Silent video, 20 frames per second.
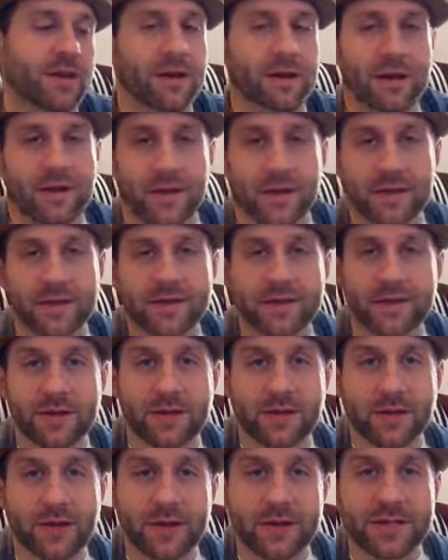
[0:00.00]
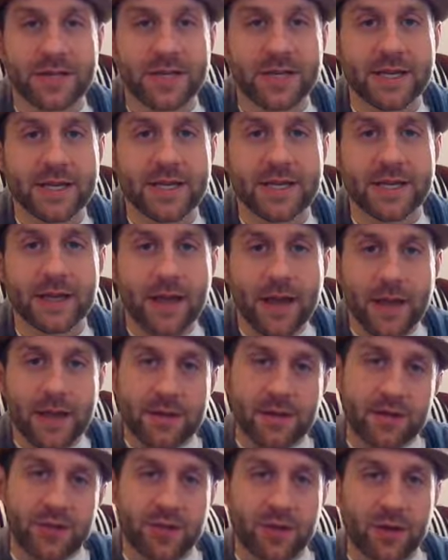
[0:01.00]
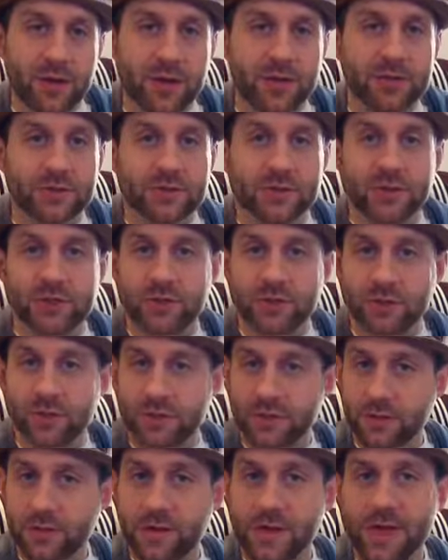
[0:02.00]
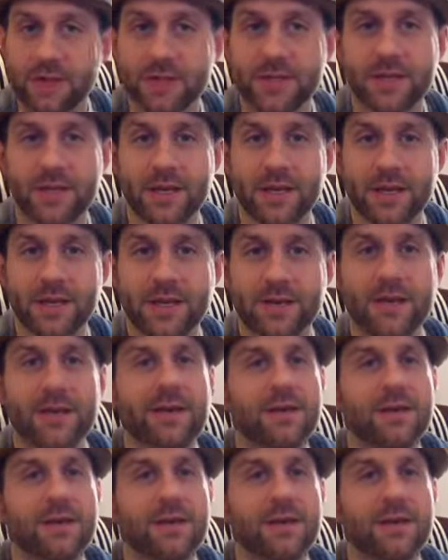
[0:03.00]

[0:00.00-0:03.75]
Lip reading: And there aren't any dogs or children around today.